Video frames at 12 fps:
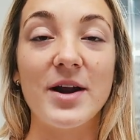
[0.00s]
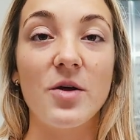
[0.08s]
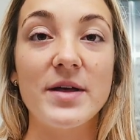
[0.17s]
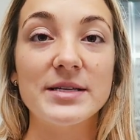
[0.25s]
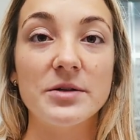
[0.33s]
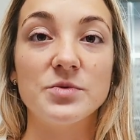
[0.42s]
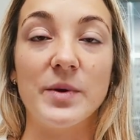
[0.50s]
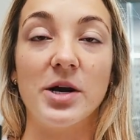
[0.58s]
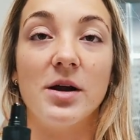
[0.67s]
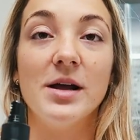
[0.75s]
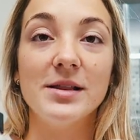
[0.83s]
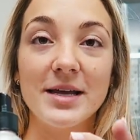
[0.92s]
I know that sounds
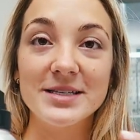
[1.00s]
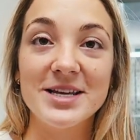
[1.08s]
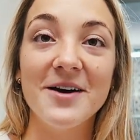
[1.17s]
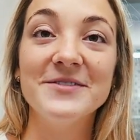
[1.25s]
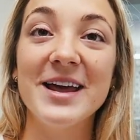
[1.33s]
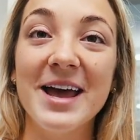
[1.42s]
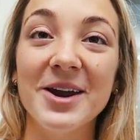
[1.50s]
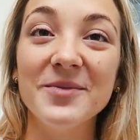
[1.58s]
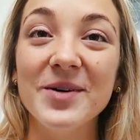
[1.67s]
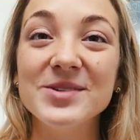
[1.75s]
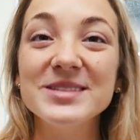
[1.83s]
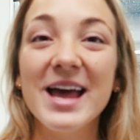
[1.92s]
weird, like stuffed
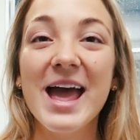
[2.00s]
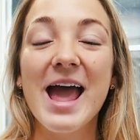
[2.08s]
animals,